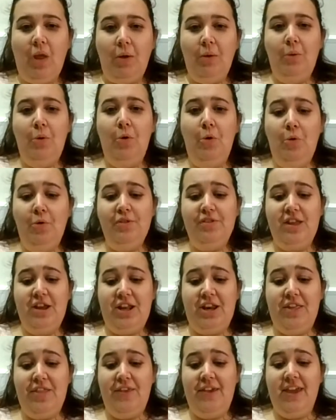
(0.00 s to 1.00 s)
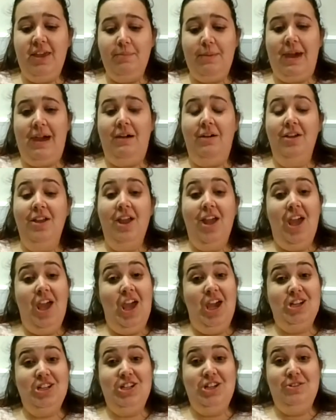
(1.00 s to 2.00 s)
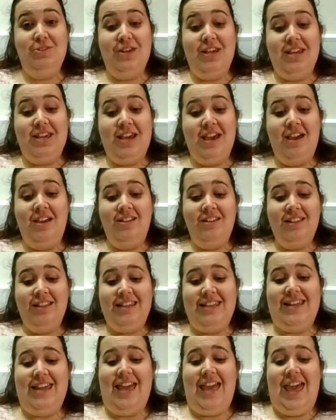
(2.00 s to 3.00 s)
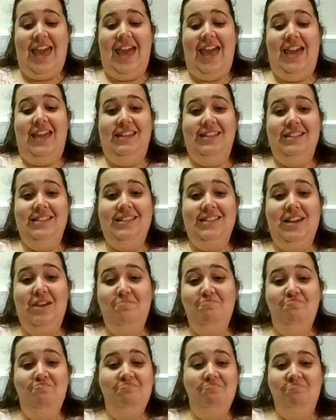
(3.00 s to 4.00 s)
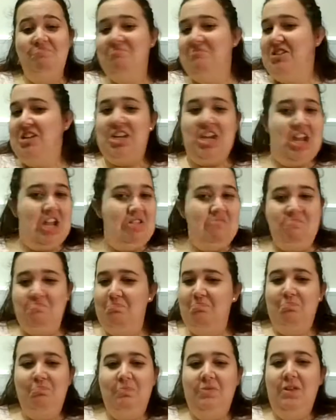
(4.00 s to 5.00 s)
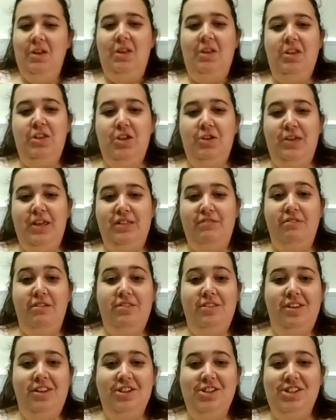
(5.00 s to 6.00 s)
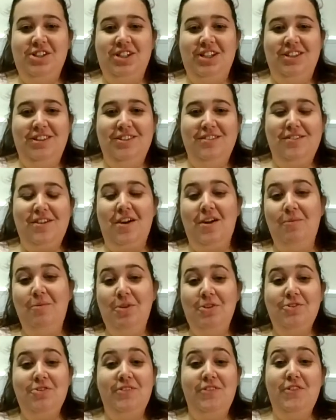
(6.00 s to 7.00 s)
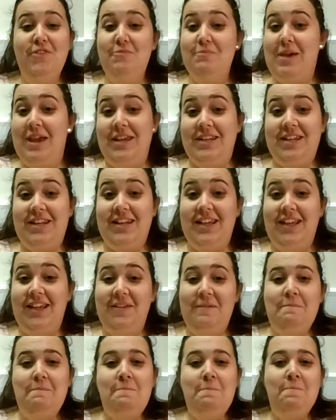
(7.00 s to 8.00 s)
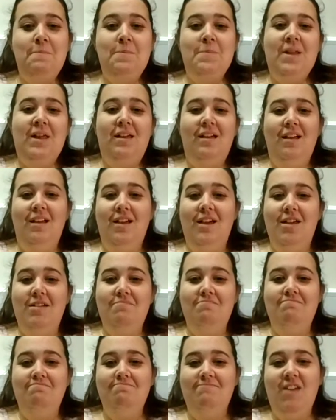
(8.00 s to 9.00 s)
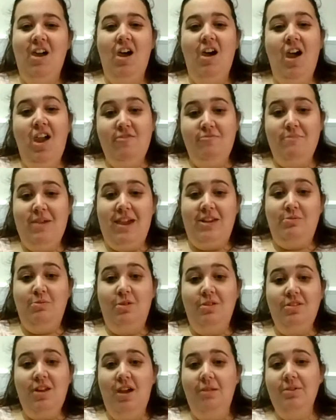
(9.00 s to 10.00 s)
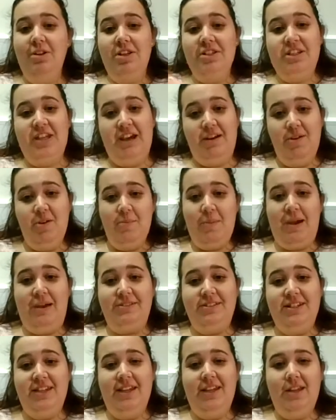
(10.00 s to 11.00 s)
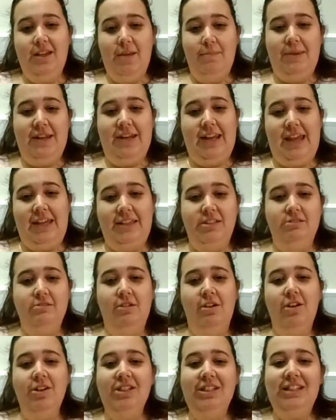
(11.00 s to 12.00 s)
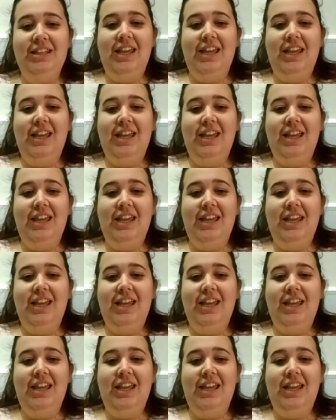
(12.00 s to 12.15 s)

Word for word: We're also going to think about a new year and you know New Year's resolutions. I wonder if you've made any. Um, I've made one. I'm going to tell you about it a bit later on.